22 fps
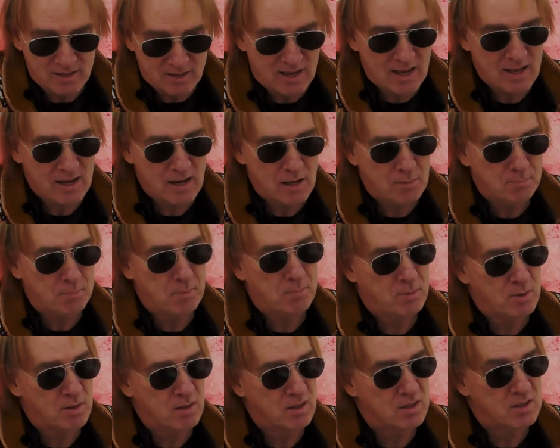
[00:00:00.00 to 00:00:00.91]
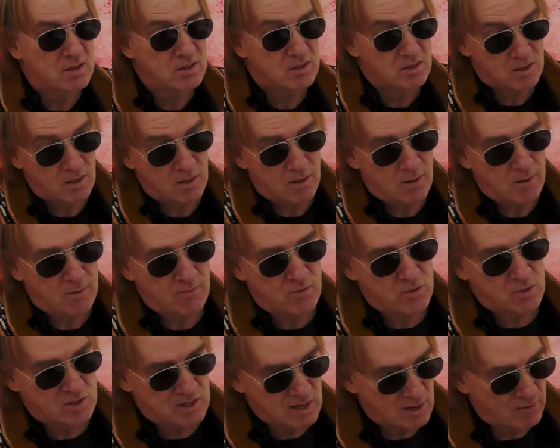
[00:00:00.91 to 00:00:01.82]
you can't help but put a little of
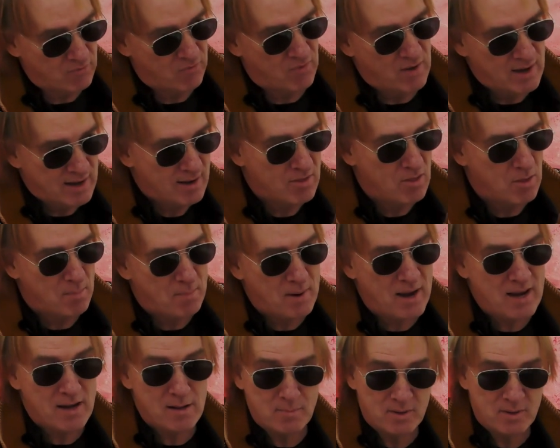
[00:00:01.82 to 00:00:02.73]
yourself in the painting